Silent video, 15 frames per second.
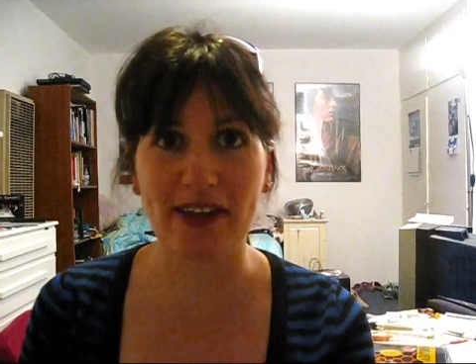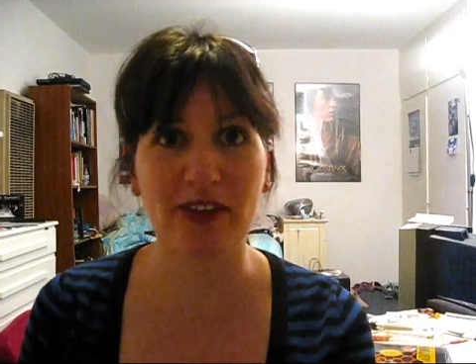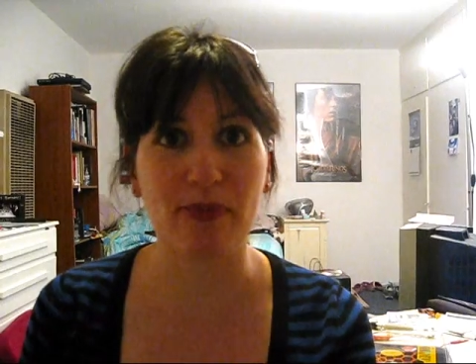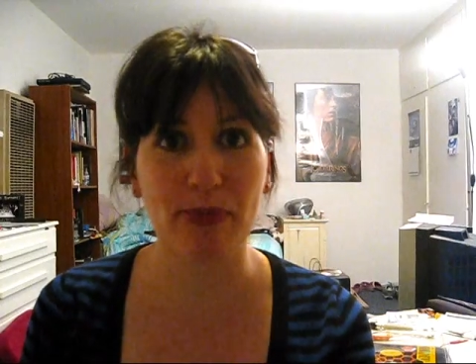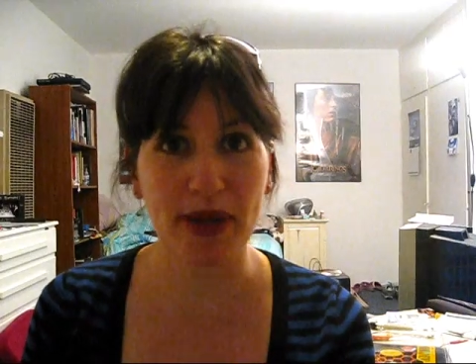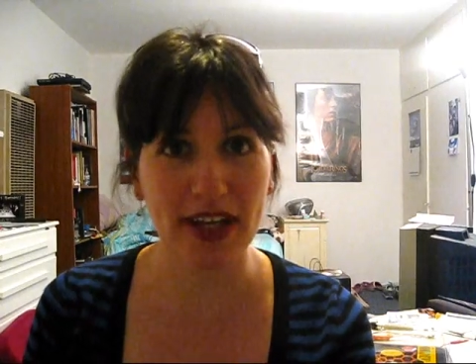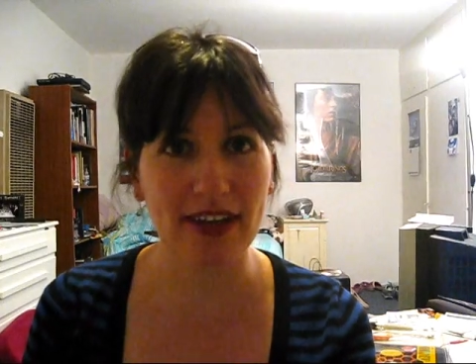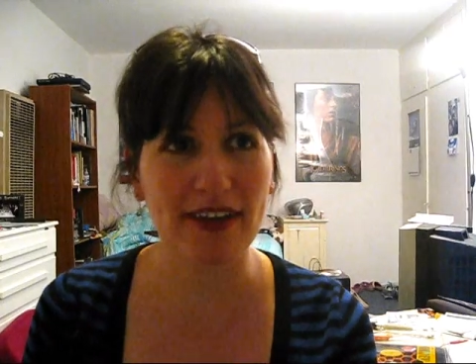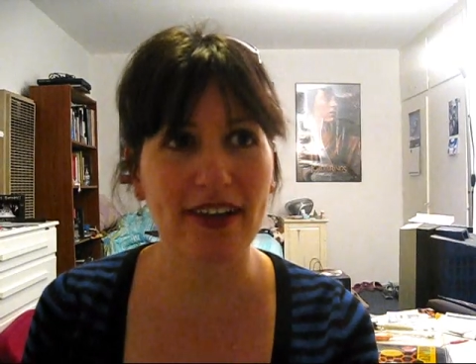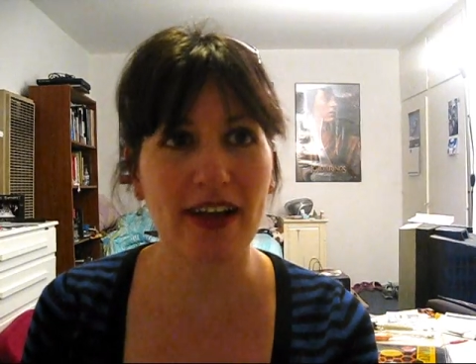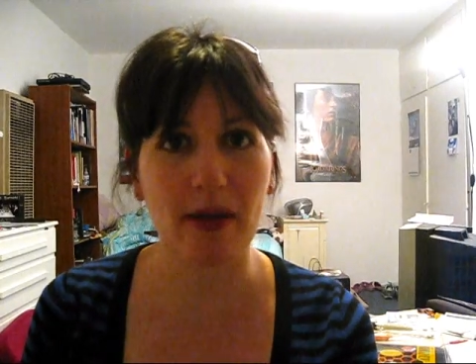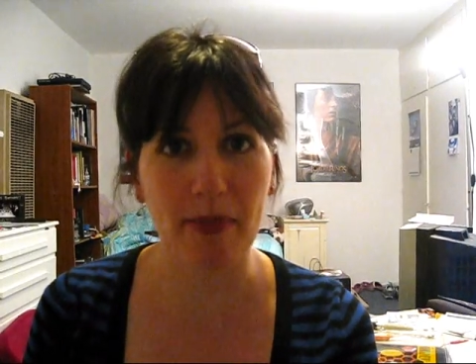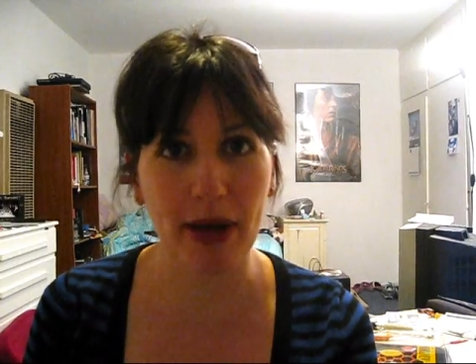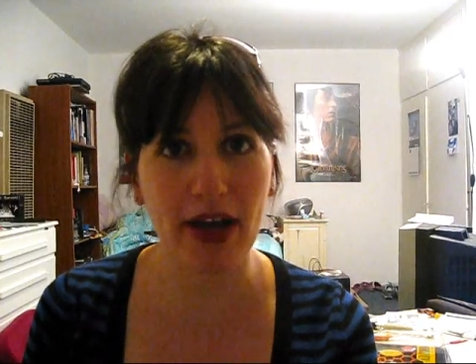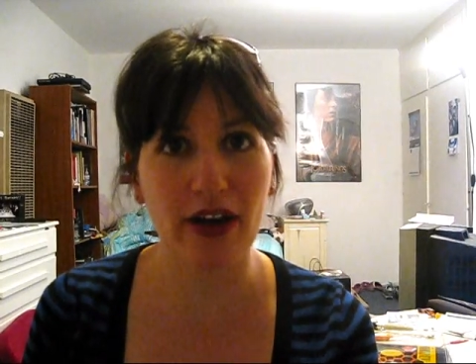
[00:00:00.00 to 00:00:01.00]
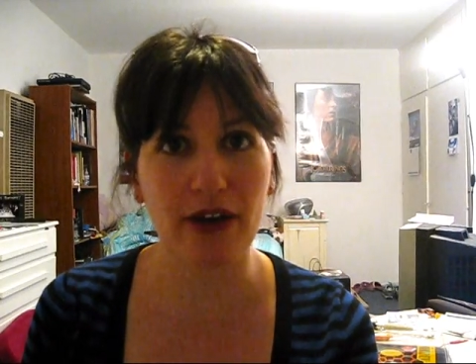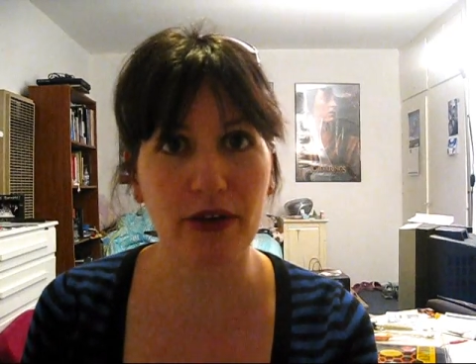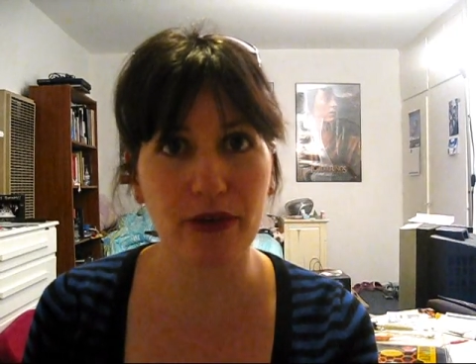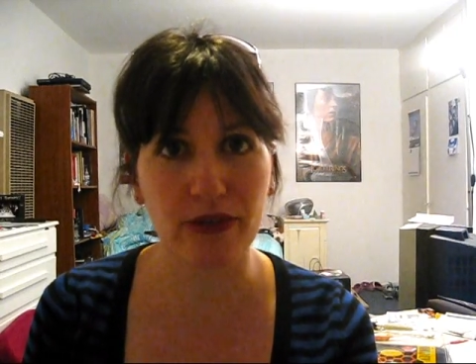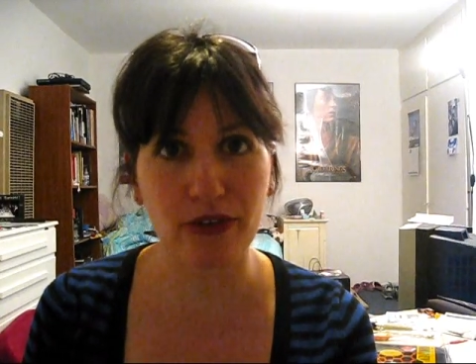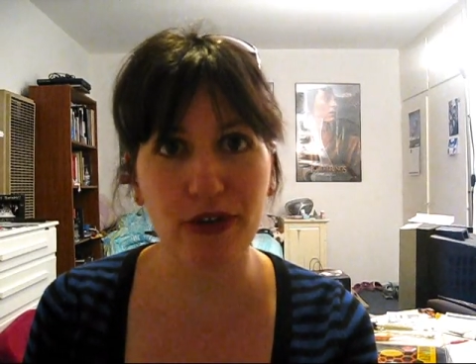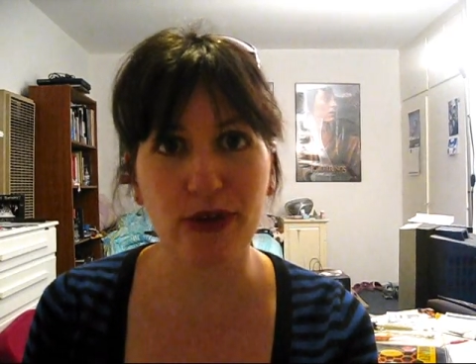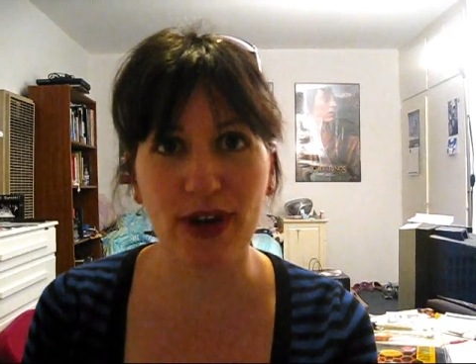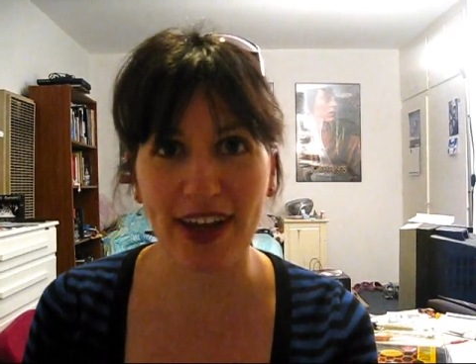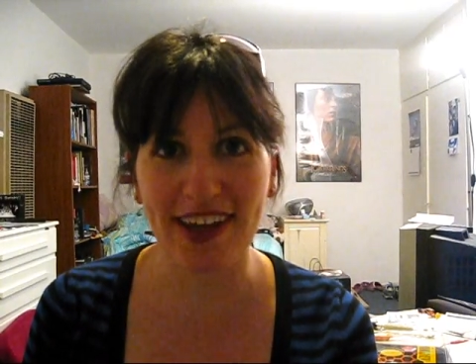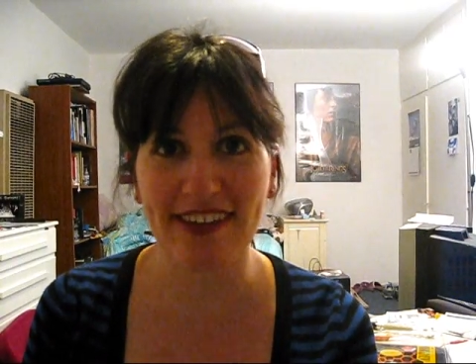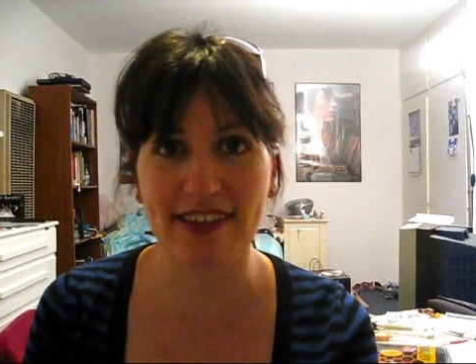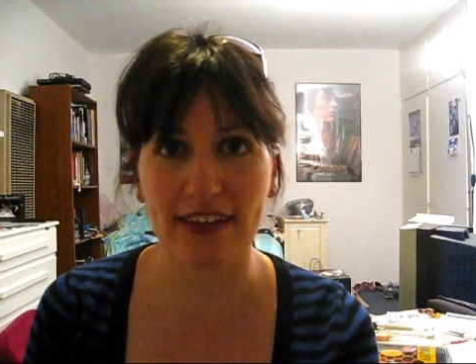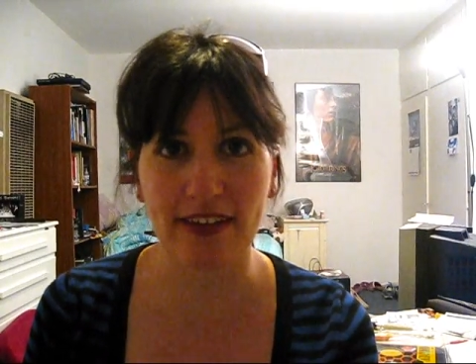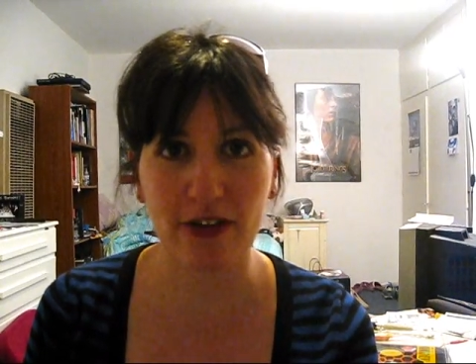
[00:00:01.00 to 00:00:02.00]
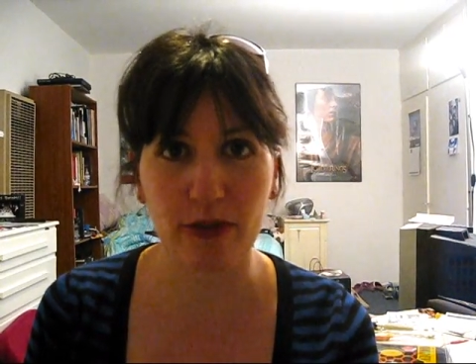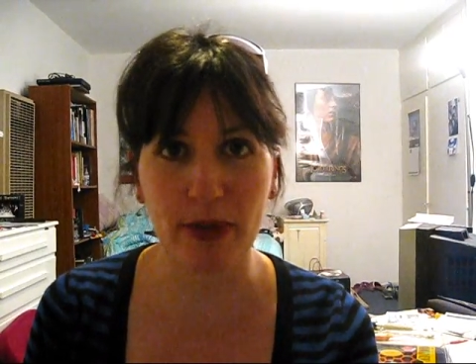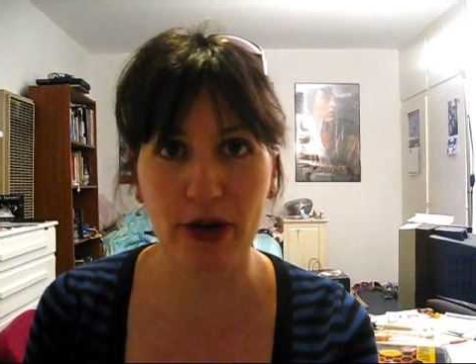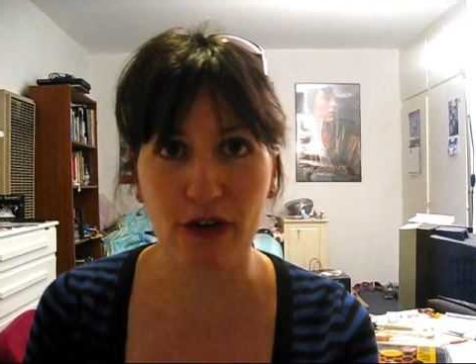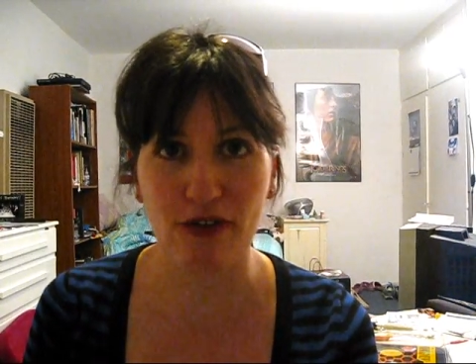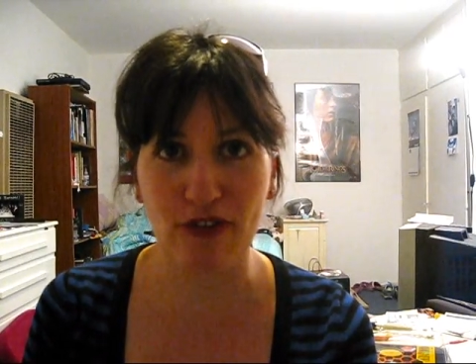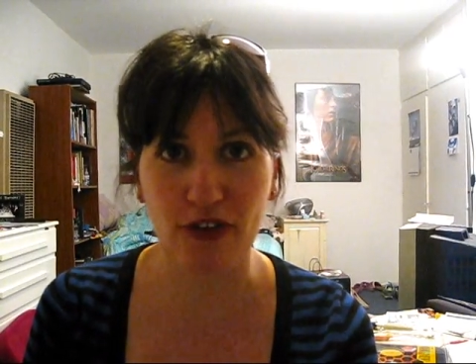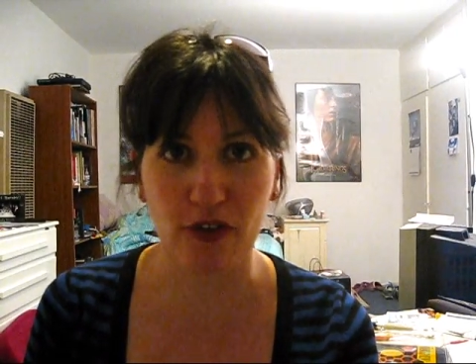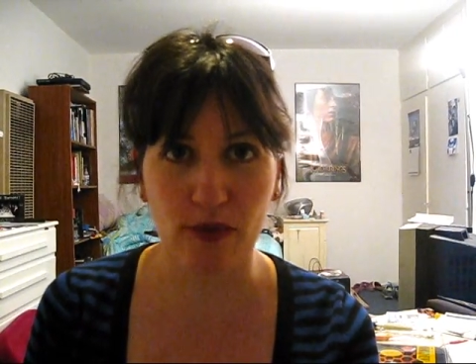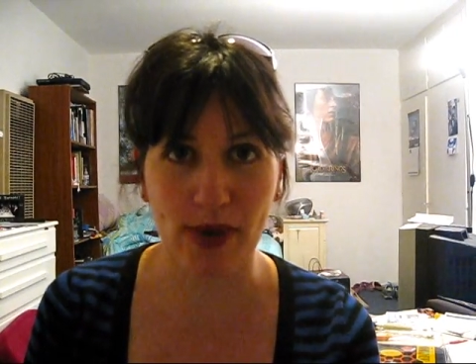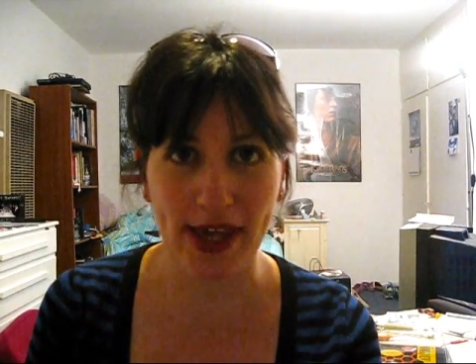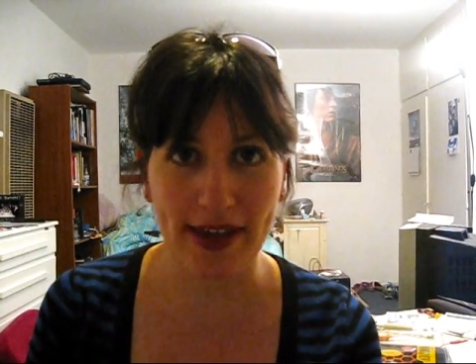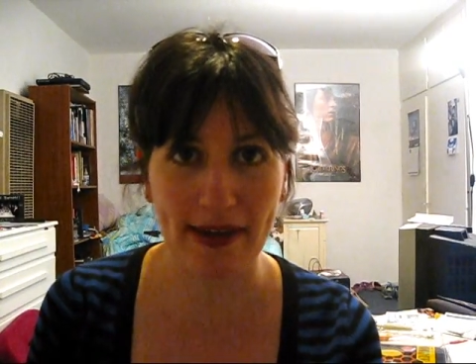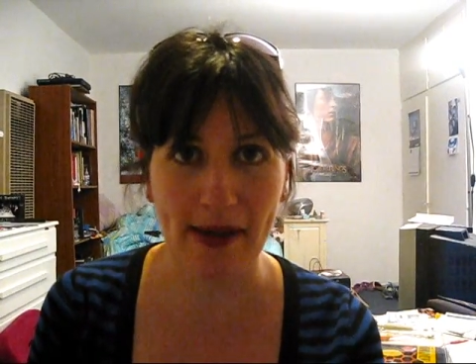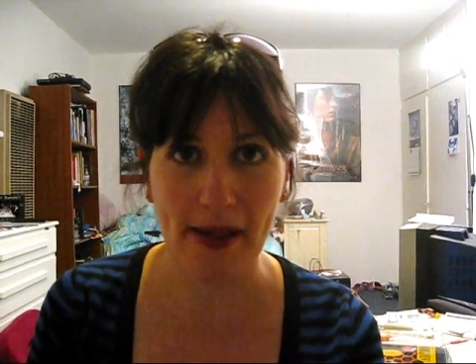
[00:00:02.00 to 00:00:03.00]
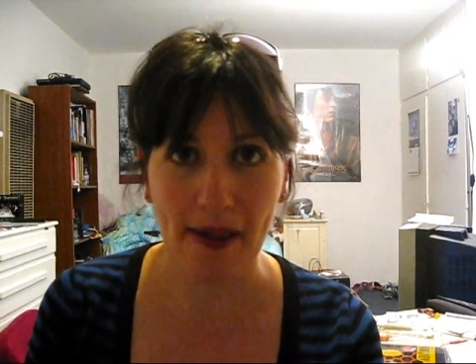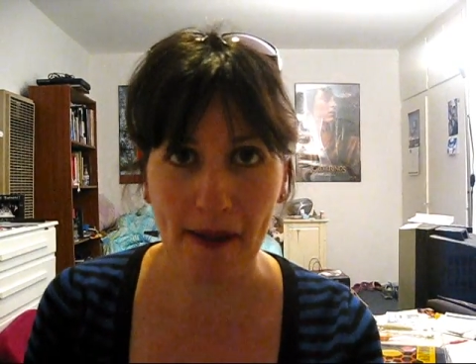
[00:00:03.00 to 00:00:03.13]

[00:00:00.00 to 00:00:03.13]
It's been about, oh, I guess a little bit over a week.